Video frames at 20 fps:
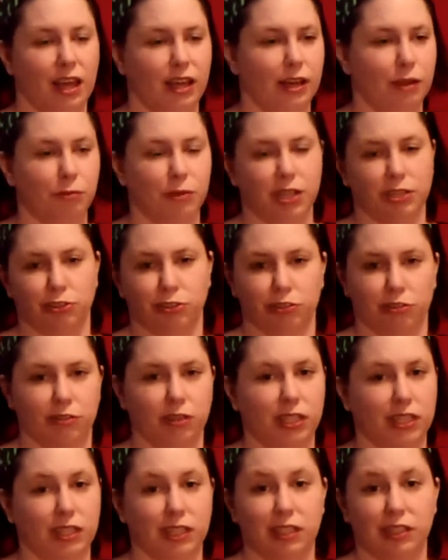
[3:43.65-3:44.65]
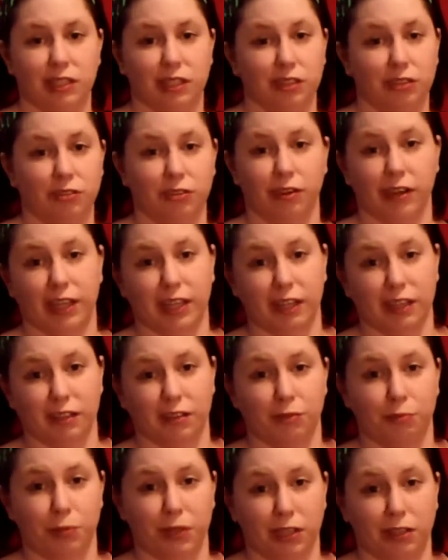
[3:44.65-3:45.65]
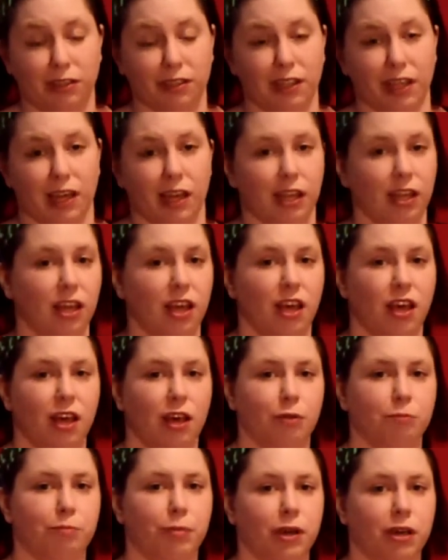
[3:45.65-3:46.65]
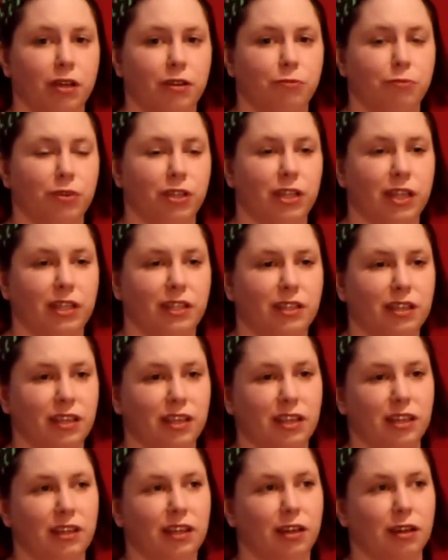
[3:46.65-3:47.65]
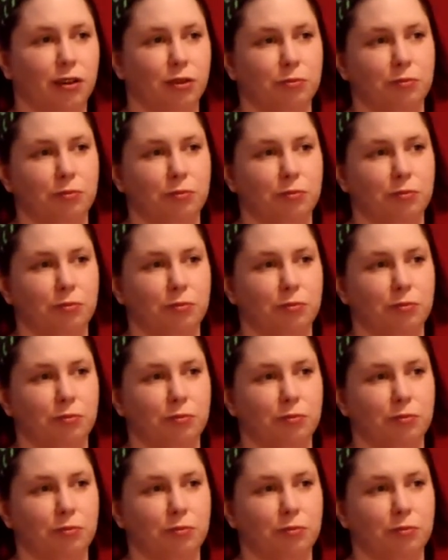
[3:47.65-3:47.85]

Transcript: and I'm not sure of the details, so I can't speak to that. But when they did,